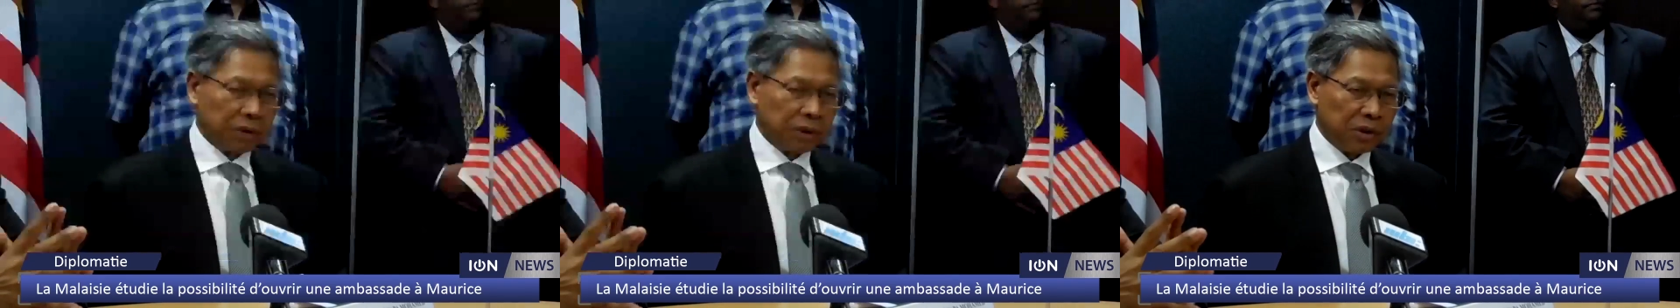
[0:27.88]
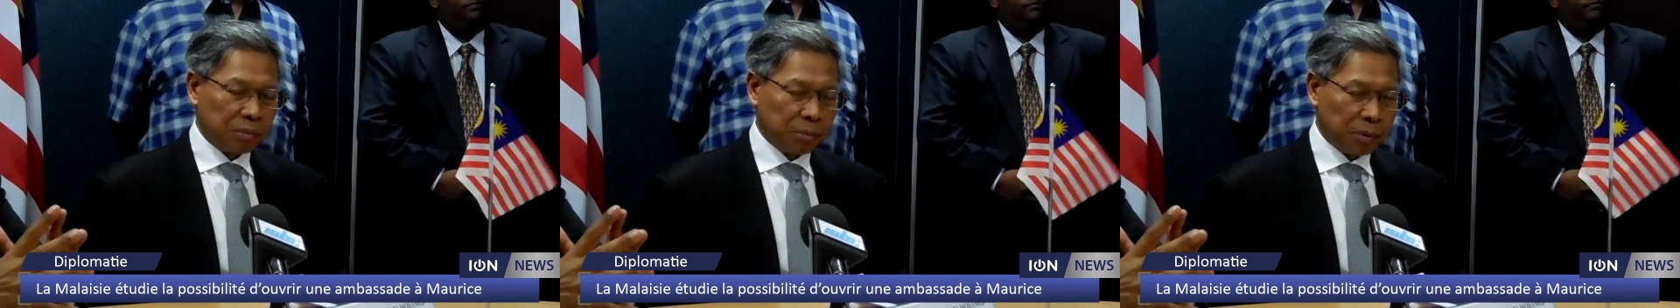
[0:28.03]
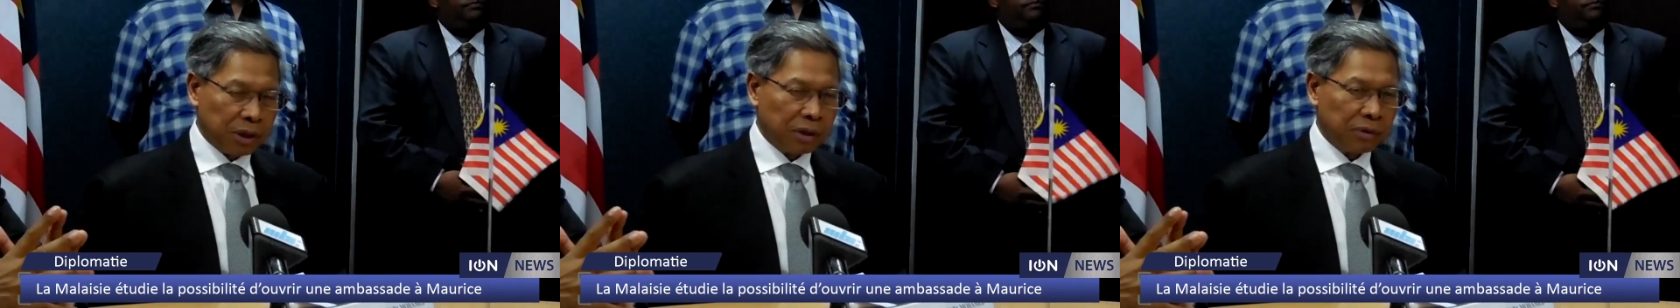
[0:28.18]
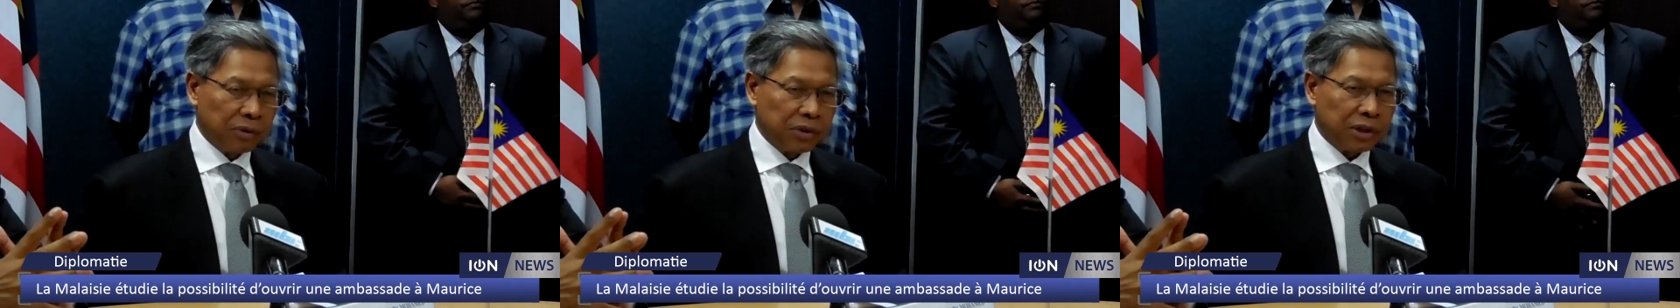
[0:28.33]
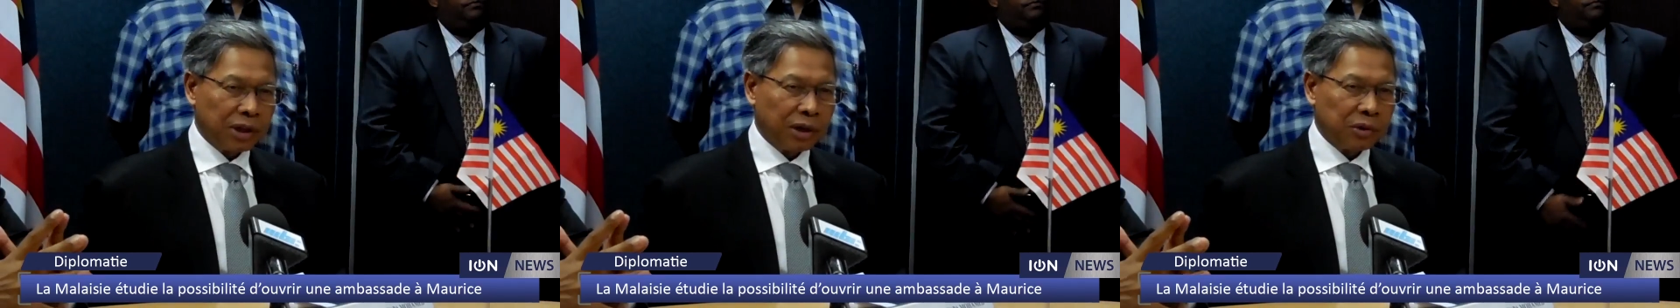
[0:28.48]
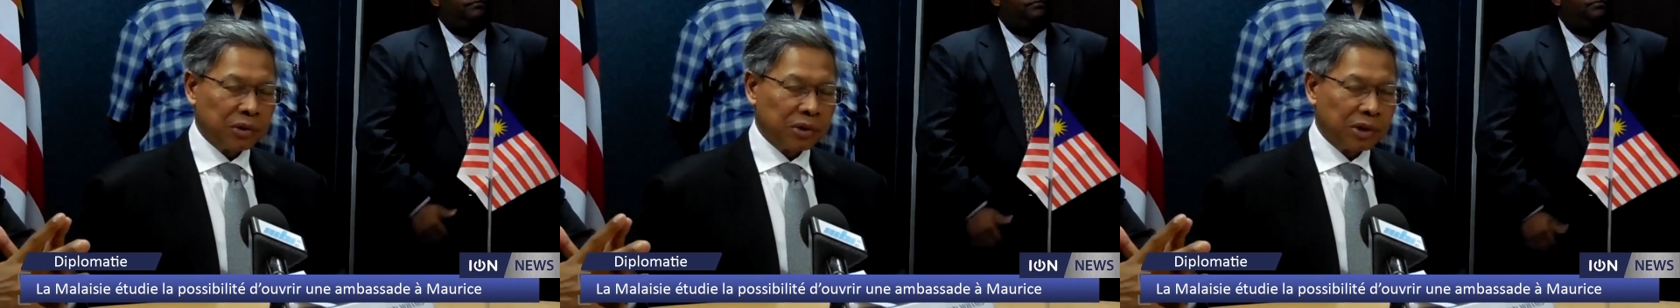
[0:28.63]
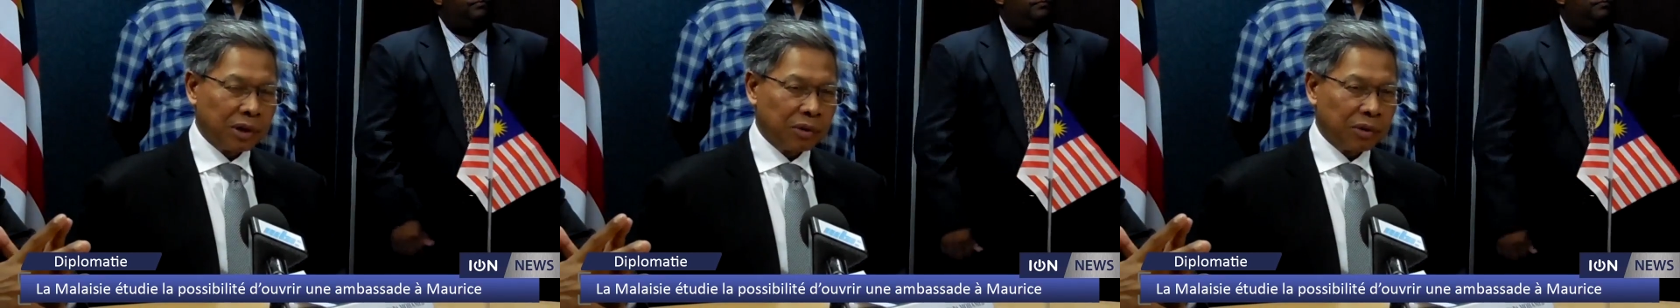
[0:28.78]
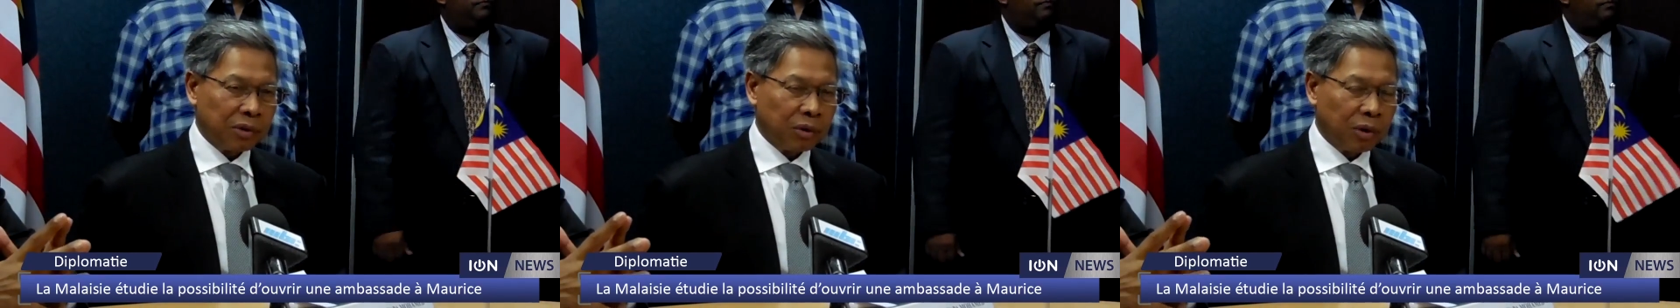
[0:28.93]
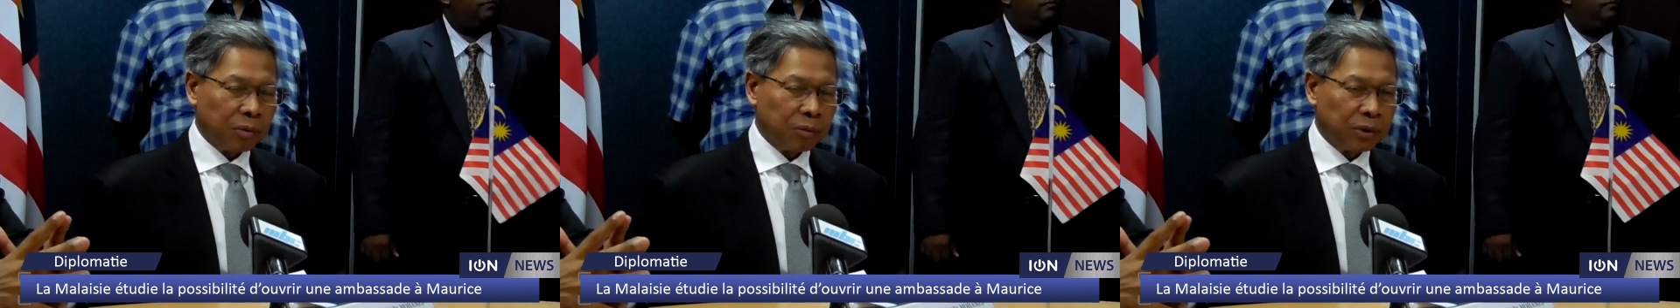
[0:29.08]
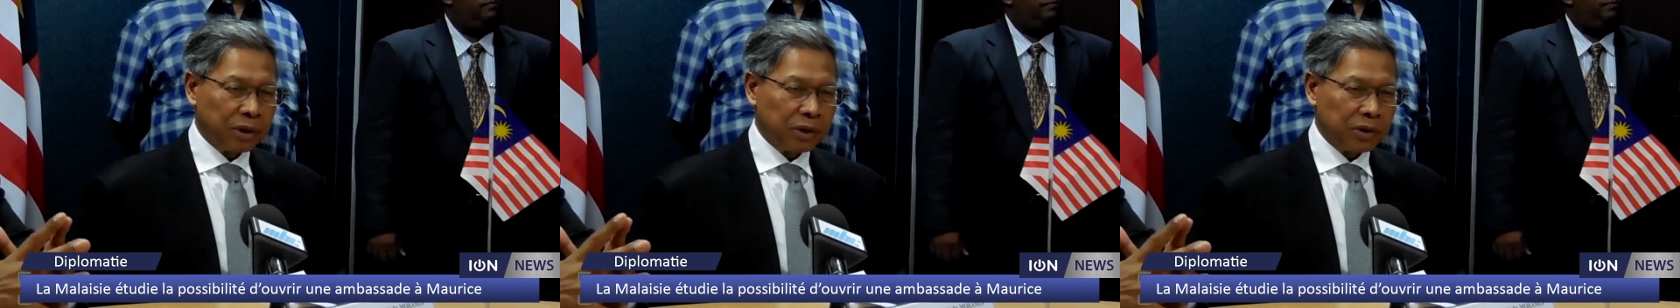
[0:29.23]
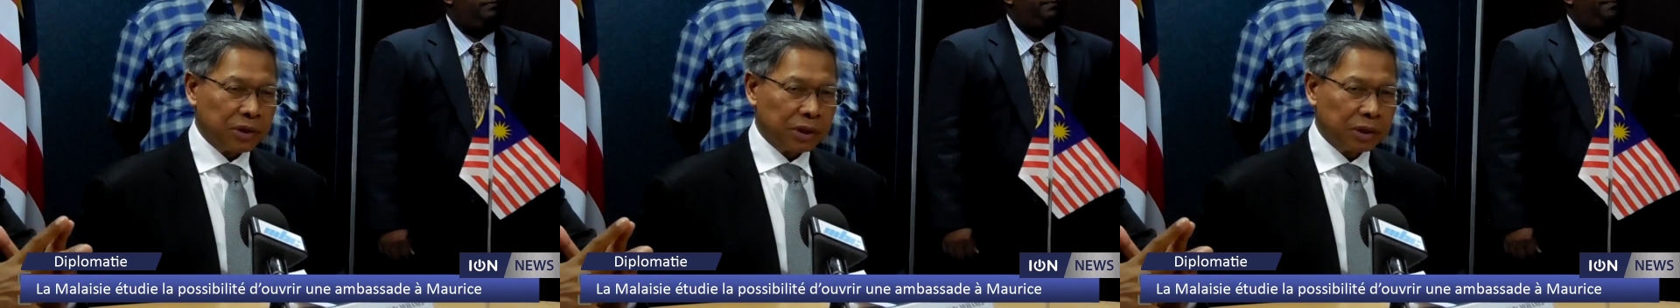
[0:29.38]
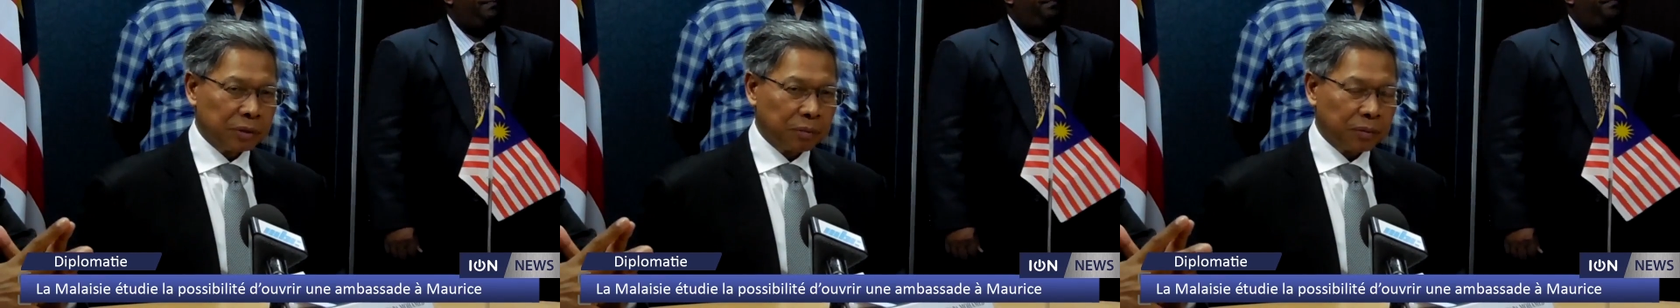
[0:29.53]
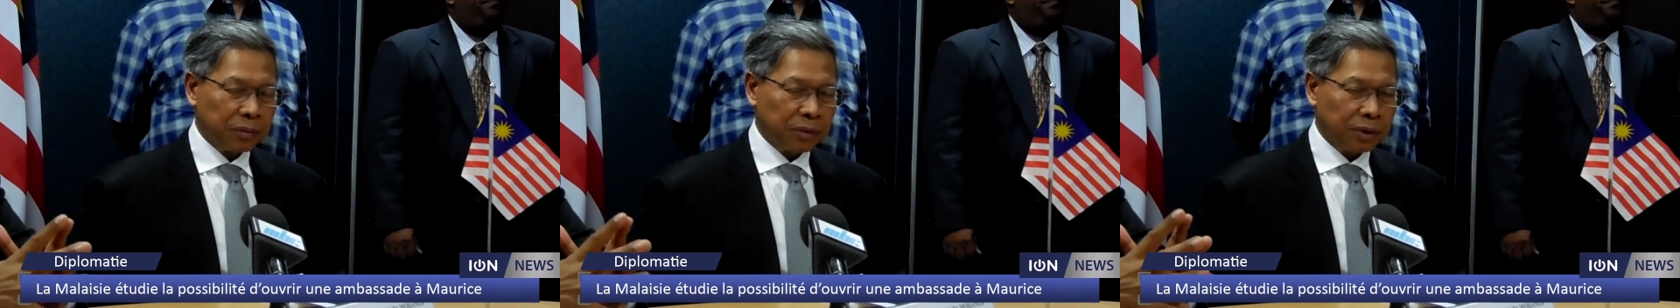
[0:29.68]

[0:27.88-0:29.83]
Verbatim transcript: the spirit of South-South cooperation